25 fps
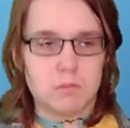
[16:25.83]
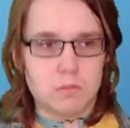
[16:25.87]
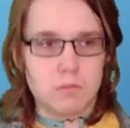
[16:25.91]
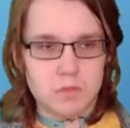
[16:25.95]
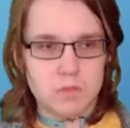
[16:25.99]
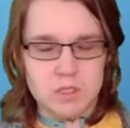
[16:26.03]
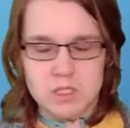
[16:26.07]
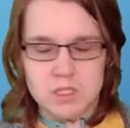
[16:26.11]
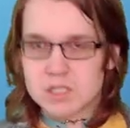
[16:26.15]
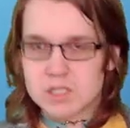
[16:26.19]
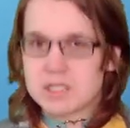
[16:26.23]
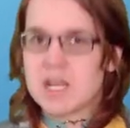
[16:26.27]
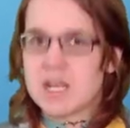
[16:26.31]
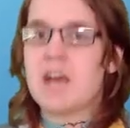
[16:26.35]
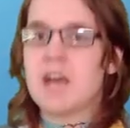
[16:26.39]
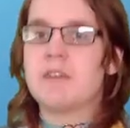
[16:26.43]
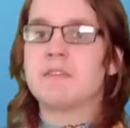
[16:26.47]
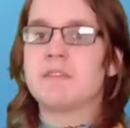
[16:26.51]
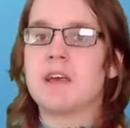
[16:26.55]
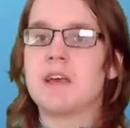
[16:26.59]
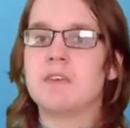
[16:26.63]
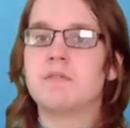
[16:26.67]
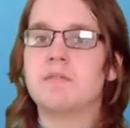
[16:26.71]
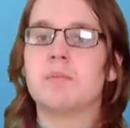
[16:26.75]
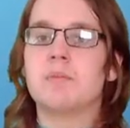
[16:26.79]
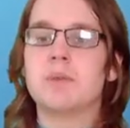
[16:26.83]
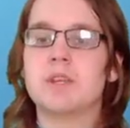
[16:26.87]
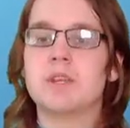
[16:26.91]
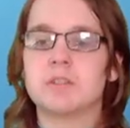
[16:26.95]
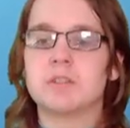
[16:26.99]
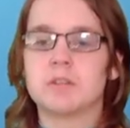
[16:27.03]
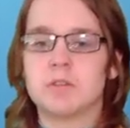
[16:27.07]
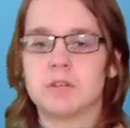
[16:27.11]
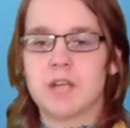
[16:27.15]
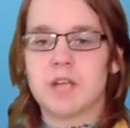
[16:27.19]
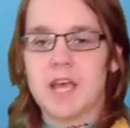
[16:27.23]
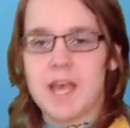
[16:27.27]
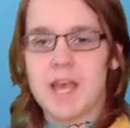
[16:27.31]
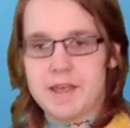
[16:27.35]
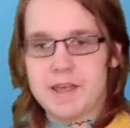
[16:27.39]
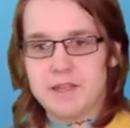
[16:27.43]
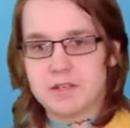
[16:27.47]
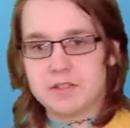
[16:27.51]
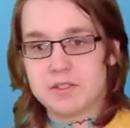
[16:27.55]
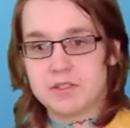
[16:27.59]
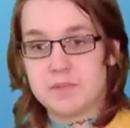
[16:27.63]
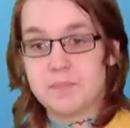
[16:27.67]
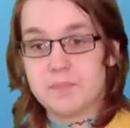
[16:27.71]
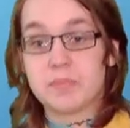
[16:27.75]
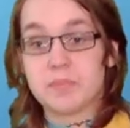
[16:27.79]
Just have that information on
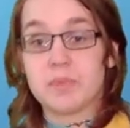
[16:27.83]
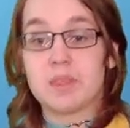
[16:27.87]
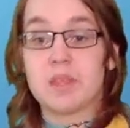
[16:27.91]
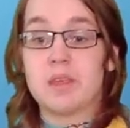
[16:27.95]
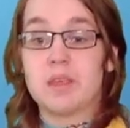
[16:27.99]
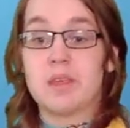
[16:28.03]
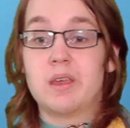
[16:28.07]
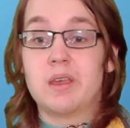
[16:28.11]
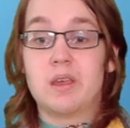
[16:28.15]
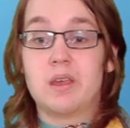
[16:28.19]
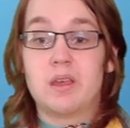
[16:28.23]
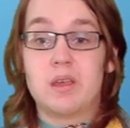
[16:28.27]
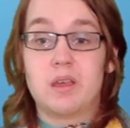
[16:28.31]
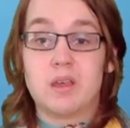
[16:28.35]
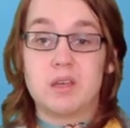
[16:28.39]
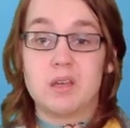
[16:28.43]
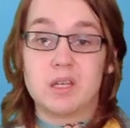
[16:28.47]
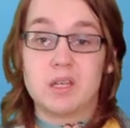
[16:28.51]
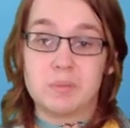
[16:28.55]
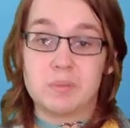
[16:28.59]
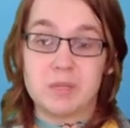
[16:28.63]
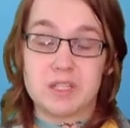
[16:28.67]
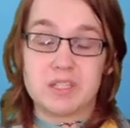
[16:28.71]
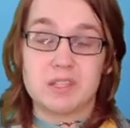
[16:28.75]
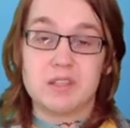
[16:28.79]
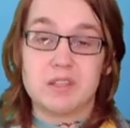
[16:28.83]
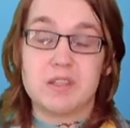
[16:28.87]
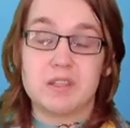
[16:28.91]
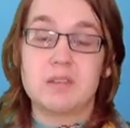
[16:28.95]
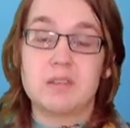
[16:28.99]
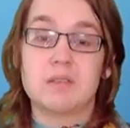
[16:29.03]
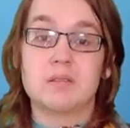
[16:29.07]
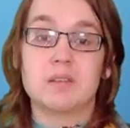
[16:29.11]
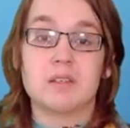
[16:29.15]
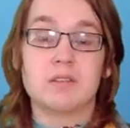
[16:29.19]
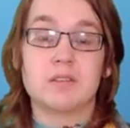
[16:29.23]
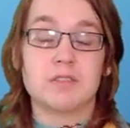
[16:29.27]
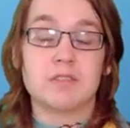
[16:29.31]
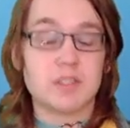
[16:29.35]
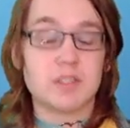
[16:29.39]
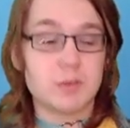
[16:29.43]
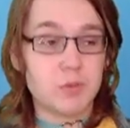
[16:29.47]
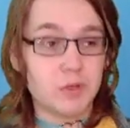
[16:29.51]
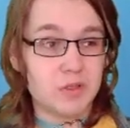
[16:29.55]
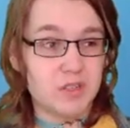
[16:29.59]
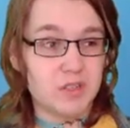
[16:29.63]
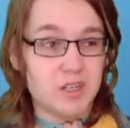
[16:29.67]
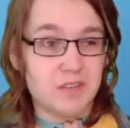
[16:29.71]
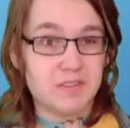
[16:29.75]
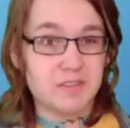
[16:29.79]
hand. Admittedly, it was a
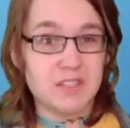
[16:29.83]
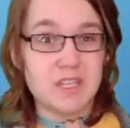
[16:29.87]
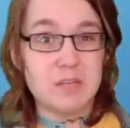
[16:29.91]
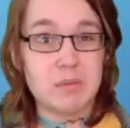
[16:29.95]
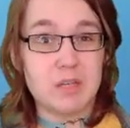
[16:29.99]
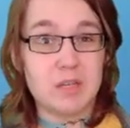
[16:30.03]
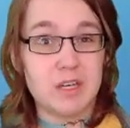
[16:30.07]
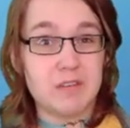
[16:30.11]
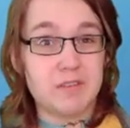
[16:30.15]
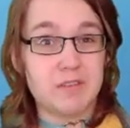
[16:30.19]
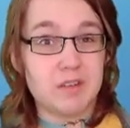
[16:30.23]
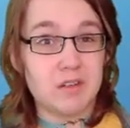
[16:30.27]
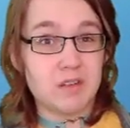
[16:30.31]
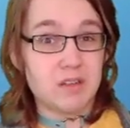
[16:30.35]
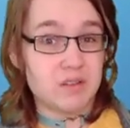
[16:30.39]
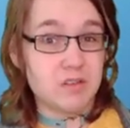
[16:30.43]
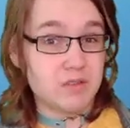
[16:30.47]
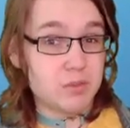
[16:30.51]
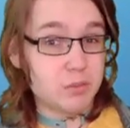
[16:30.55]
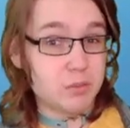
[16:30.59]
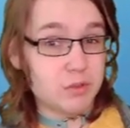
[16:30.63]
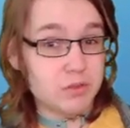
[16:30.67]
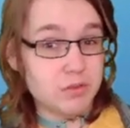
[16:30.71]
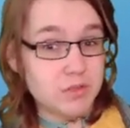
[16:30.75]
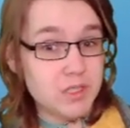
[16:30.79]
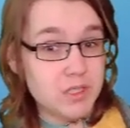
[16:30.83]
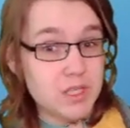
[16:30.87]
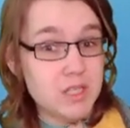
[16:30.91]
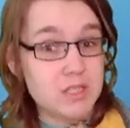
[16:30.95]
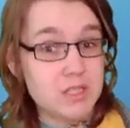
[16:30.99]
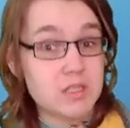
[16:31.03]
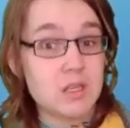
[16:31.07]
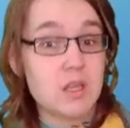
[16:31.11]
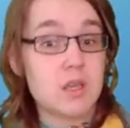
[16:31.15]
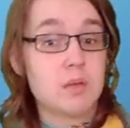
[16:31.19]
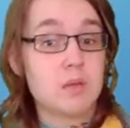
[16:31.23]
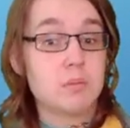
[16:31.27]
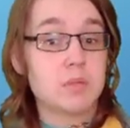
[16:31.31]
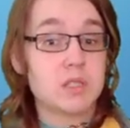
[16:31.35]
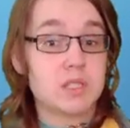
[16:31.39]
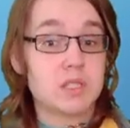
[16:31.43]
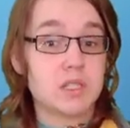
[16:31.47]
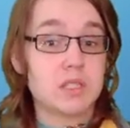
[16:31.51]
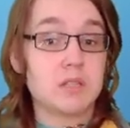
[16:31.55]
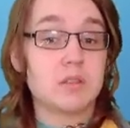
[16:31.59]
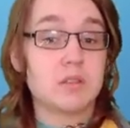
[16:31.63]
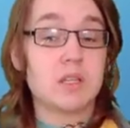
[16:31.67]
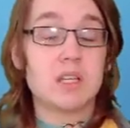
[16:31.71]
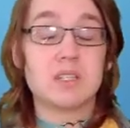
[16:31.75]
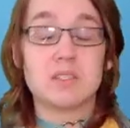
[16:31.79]
small enough team that I felt comfortable doing it, but
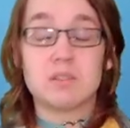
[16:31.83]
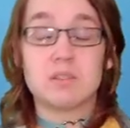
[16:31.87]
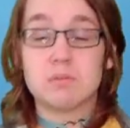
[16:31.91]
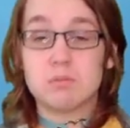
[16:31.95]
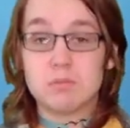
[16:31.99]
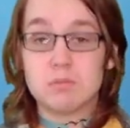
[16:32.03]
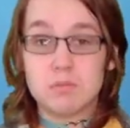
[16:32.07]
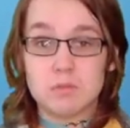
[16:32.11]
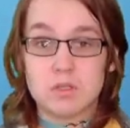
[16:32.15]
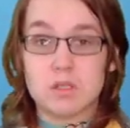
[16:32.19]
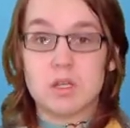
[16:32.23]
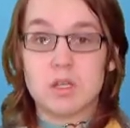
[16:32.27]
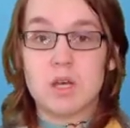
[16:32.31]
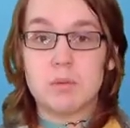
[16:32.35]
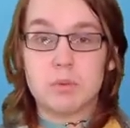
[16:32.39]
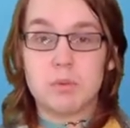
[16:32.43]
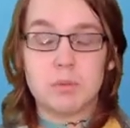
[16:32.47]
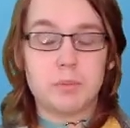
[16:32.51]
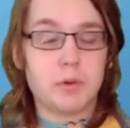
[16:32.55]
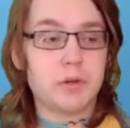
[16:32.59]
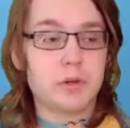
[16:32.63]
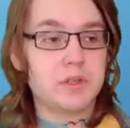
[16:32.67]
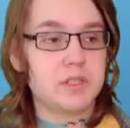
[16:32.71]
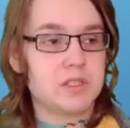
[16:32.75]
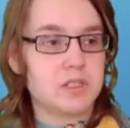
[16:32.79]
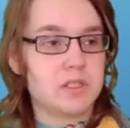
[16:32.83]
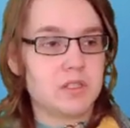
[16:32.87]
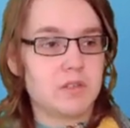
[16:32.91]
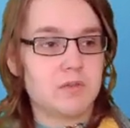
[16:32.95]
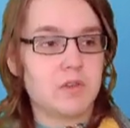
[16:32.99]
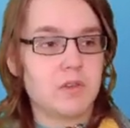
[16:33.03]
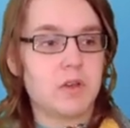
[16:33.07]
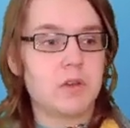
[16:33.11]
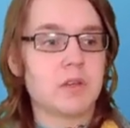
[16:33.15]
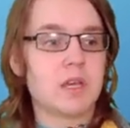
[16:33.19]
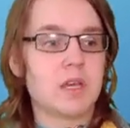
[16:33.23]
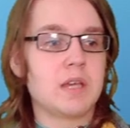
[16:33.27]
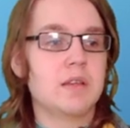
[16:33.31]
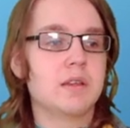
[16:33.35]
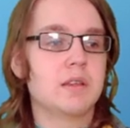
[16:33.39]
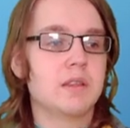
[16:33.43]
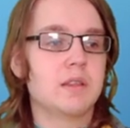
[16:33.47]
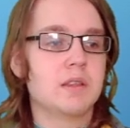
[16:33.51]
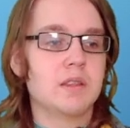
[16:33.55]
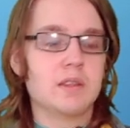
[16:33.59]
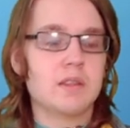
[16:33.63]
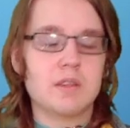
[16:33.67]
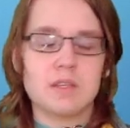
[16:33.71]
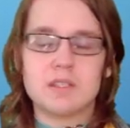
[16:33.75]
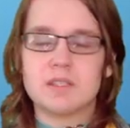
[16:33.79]
still there's a couple points of, okay,
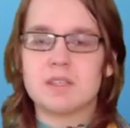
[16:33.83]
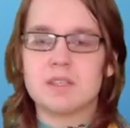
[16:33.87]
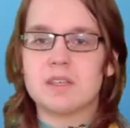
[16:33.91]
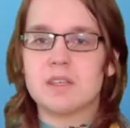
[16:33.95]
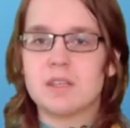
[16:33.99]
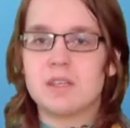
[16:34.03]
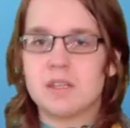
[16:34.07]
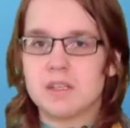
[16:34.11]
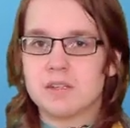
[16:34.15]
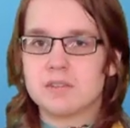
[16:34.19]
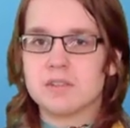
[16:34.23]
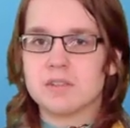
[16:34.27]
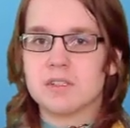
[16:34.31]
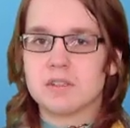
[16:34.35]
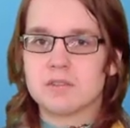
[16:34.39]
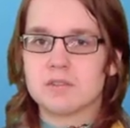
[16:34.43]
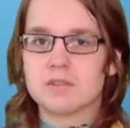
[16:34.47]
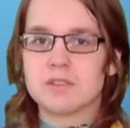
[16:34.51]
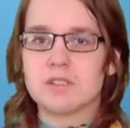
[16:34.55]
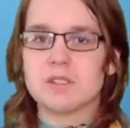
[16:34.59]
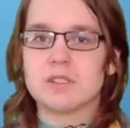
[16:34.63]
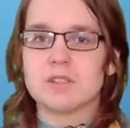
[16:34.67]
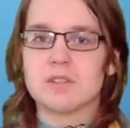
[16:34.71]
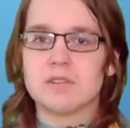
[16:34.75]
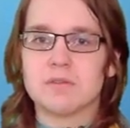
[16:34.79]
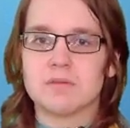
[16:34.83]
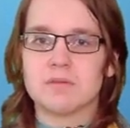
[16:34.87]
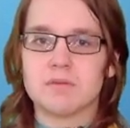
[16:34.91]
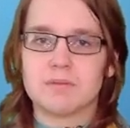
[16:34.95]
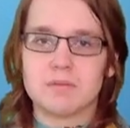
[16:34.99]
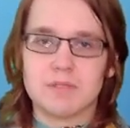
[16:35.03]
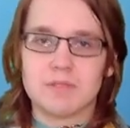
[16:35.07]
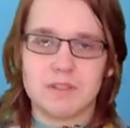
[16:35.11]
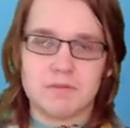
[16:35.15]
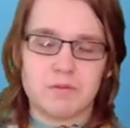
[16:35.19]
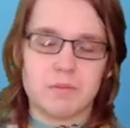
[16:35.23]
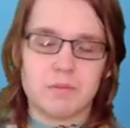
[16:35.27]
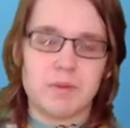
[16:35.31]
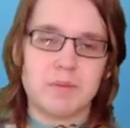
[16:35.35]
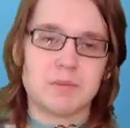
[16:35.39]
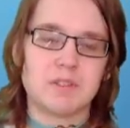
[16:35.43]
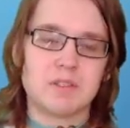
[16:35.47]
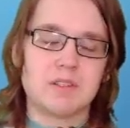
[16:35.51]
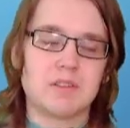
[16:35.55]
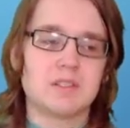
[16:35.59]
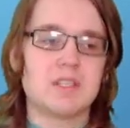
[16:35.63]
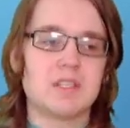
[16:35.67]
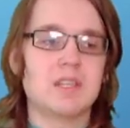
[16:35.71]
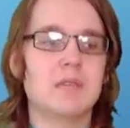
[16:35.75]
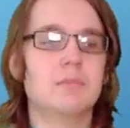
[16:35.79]
these are the idiosyncrasies of different members of
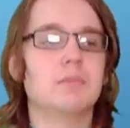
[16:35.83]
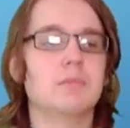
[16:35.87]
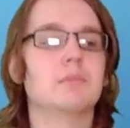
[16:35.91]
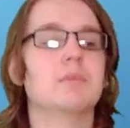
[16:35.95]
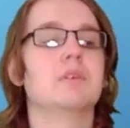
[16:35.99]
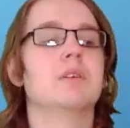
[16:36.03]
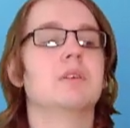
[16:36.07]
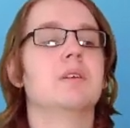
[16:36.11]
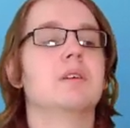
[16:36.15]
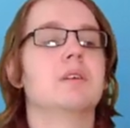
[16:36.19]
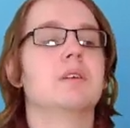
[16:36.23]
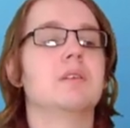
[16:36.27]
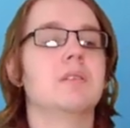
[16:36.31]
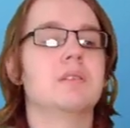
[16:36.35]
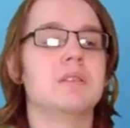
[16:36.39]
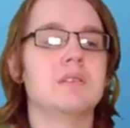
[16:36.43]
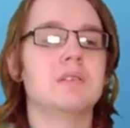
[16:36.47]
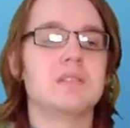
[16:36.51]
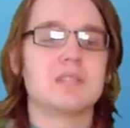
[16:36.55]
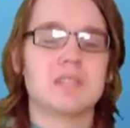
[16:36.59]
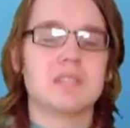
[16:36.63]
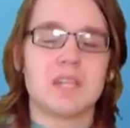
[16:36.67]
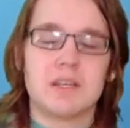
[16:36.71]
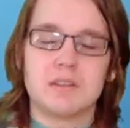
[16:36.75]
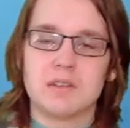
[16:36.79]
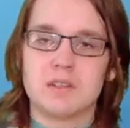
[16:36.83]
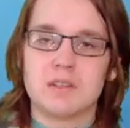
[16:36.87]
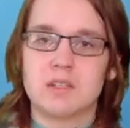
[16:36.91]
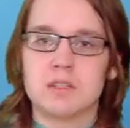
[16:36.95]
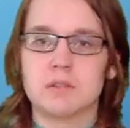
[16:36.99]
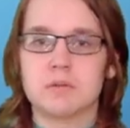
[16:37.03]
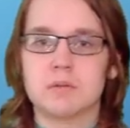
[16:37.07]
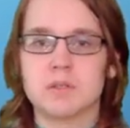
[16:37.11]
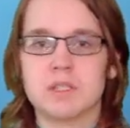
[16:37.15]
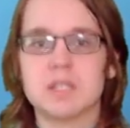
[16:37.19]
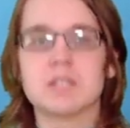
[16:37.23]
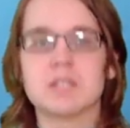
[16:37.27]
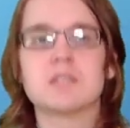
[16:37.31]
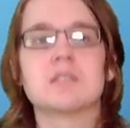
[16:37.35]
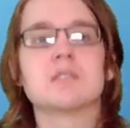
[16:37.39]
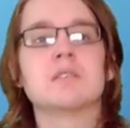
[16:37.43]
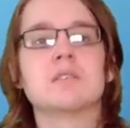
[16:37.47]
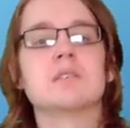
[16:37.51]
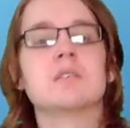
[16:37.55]
the team. This is how you deal with it.